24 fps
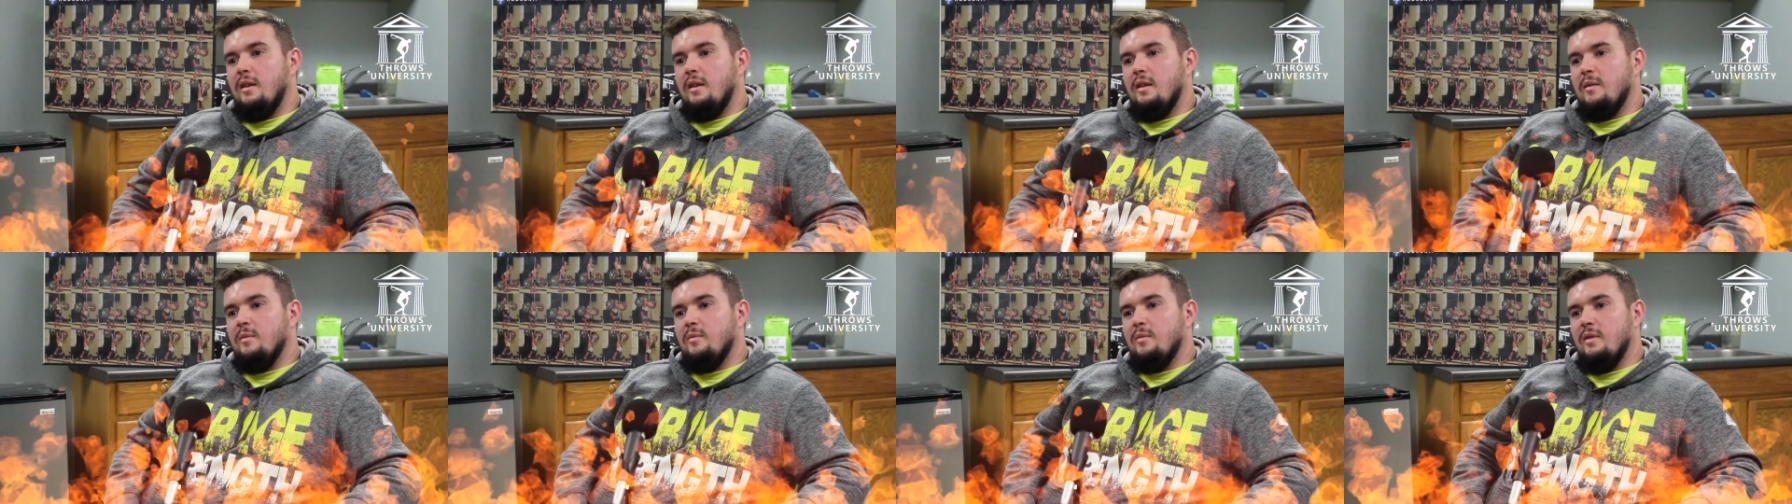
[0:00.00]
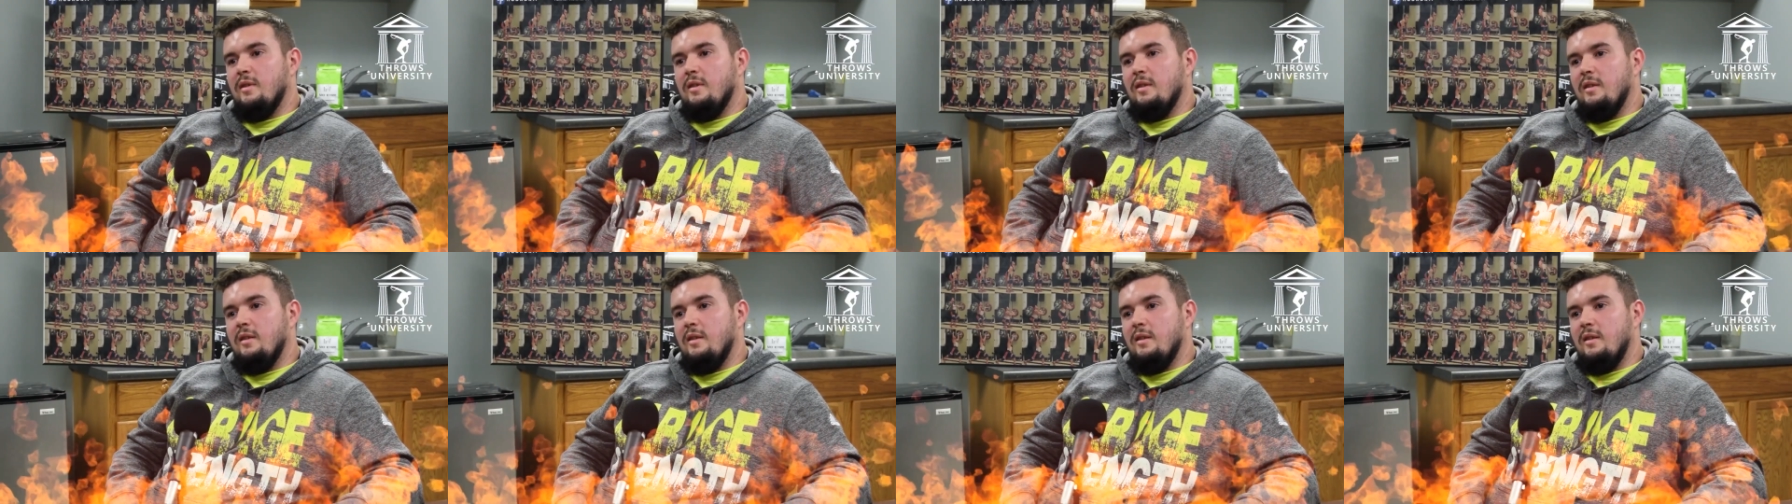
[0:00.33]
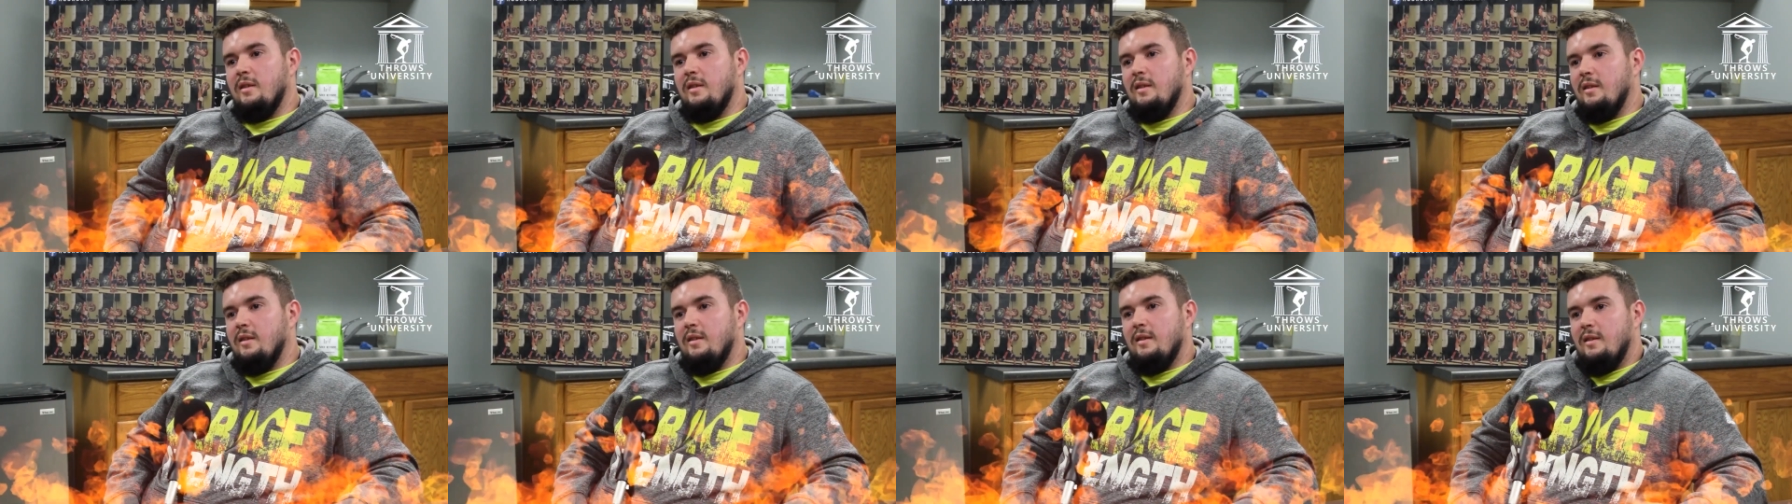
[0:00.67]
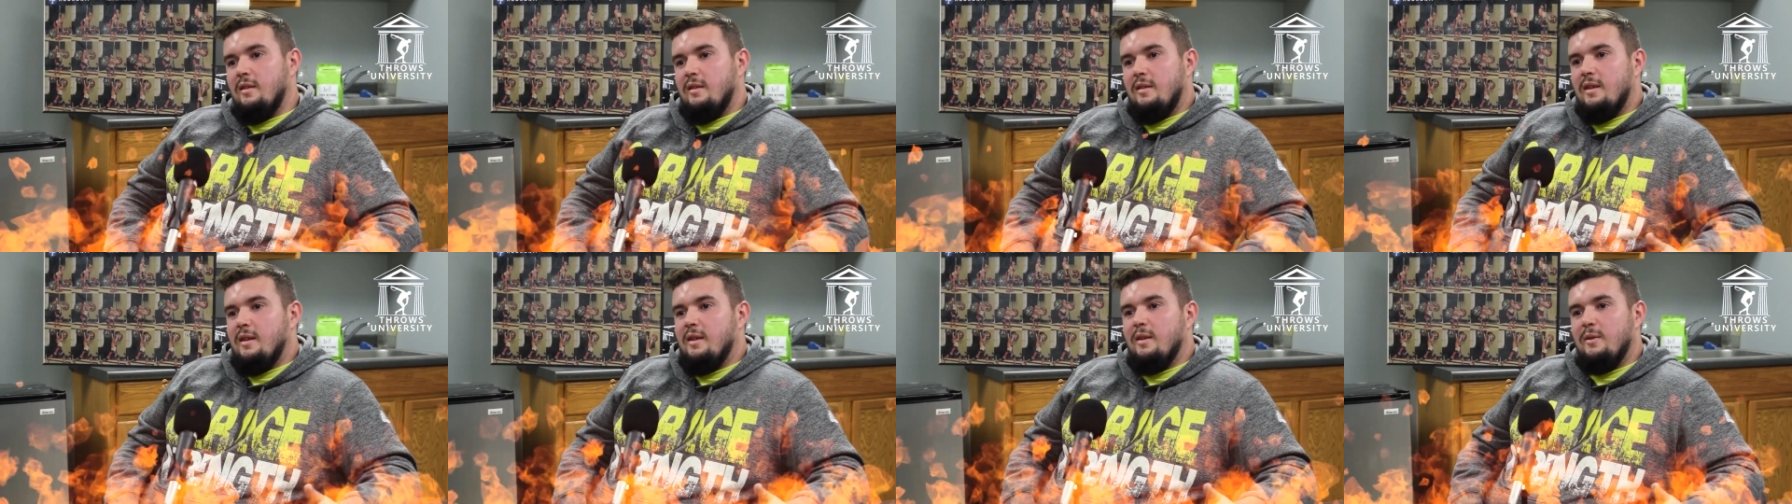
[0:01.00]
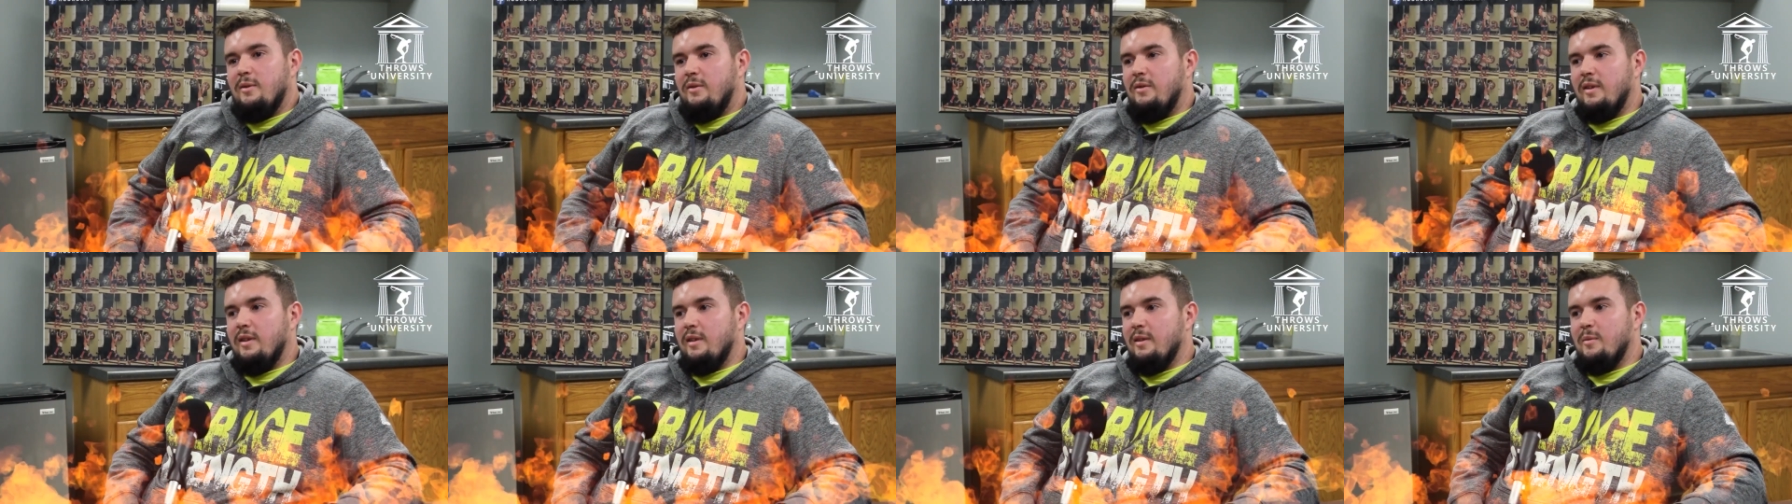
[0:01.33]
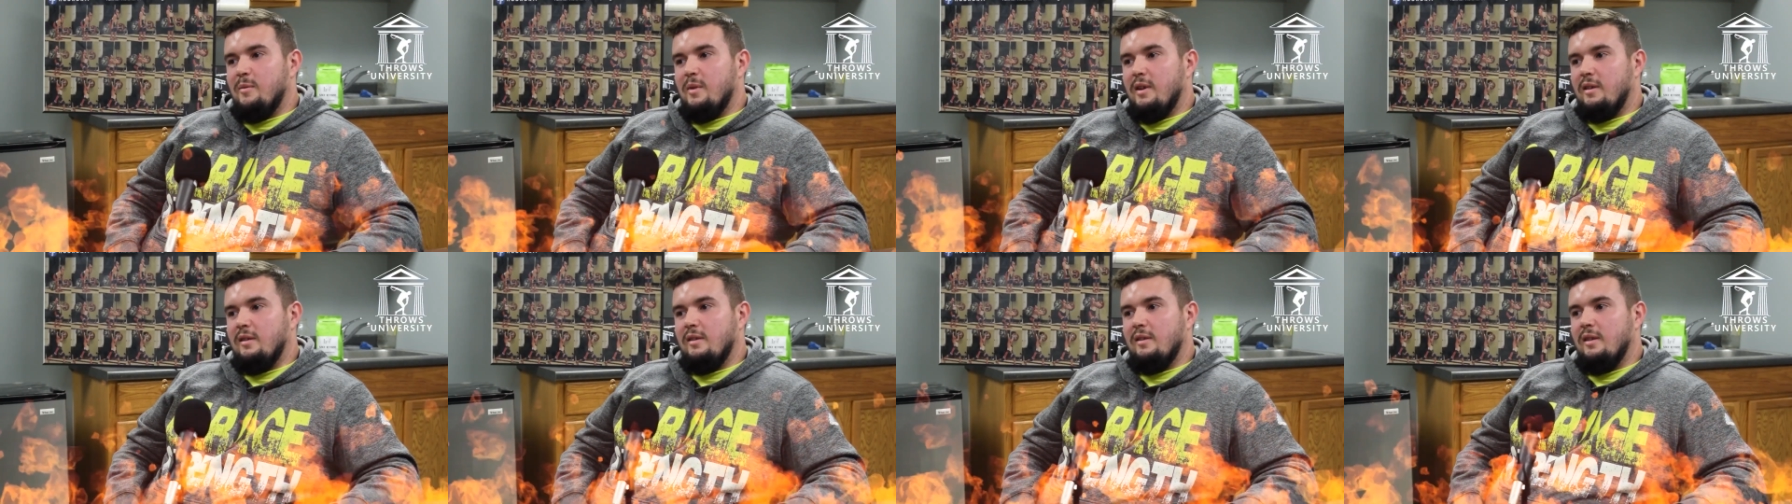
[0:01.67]
cab. I don't fit in
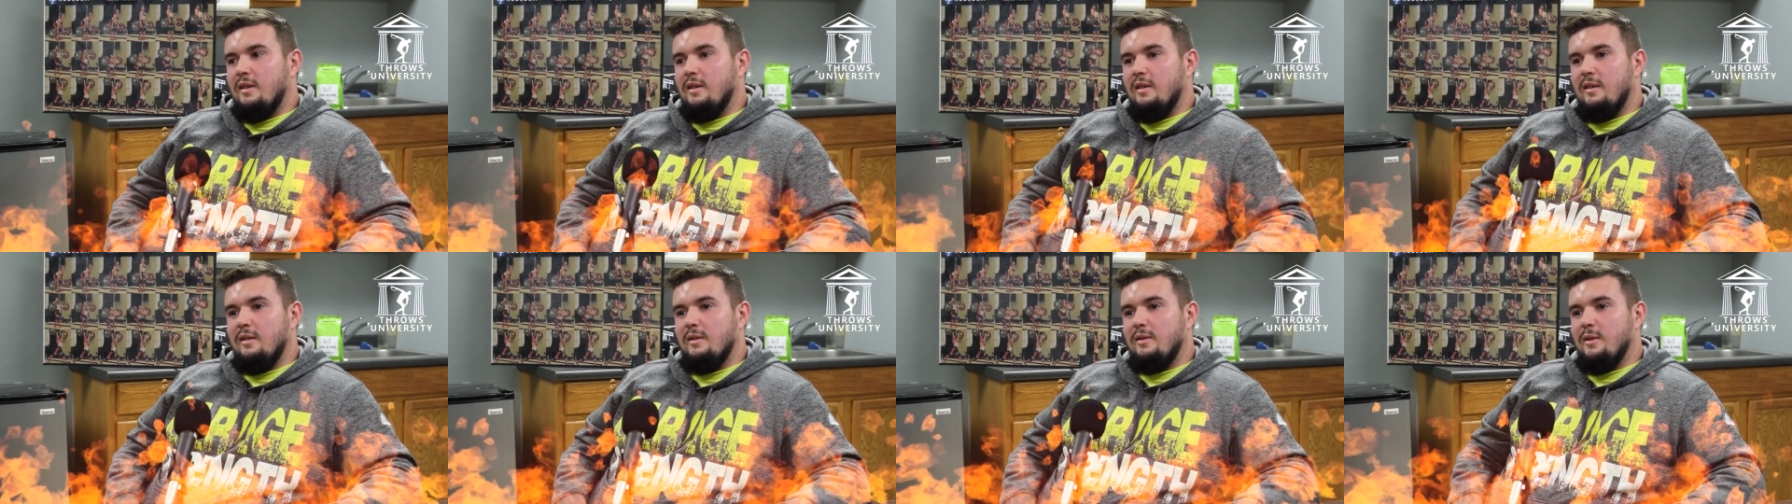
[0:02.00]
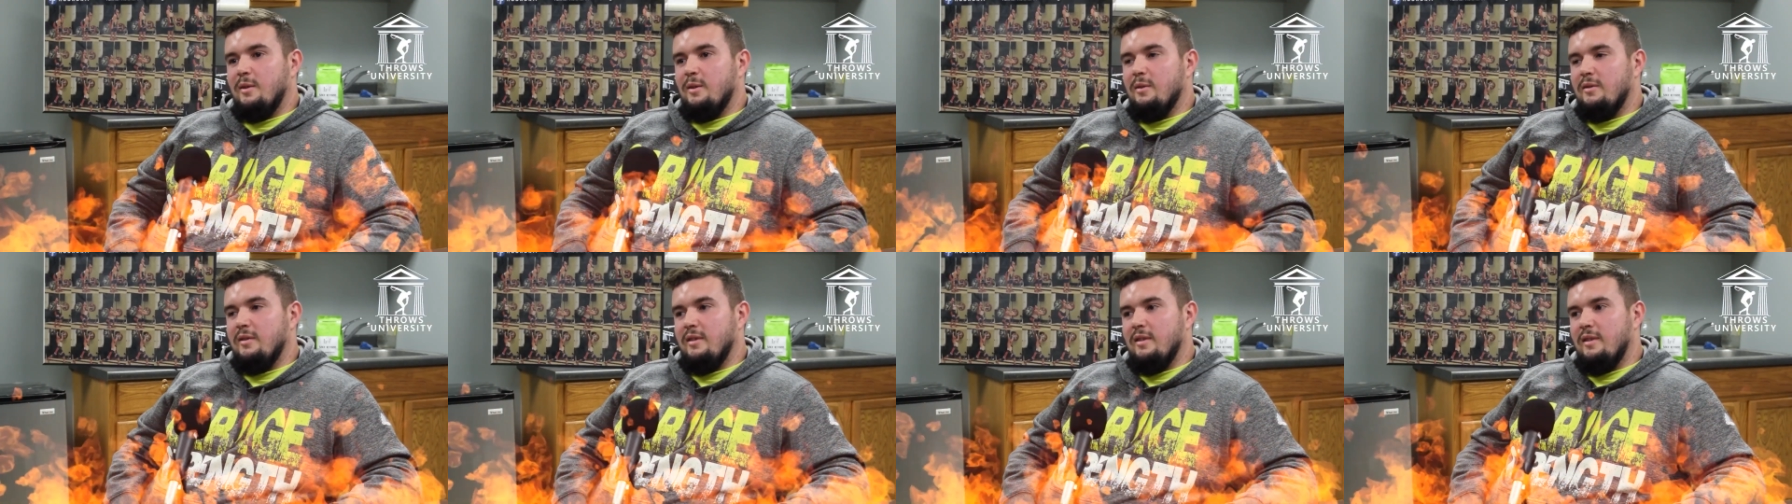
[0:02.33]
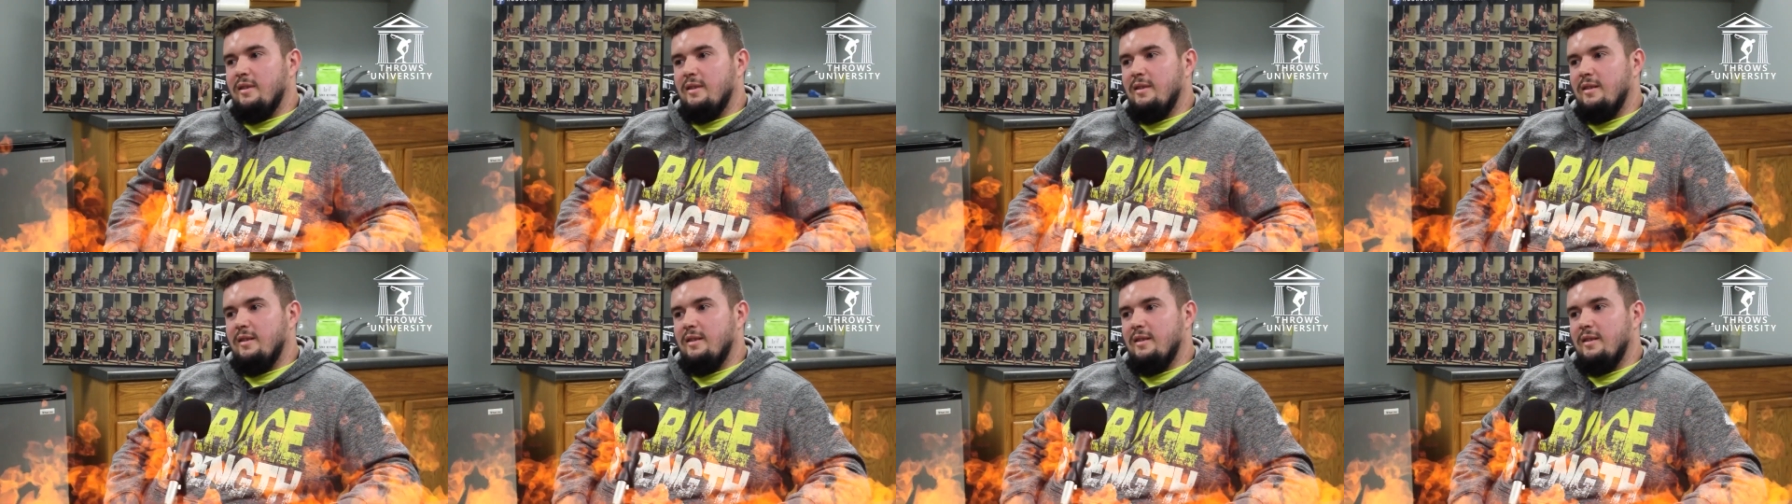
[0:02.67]
the back seat. It's over.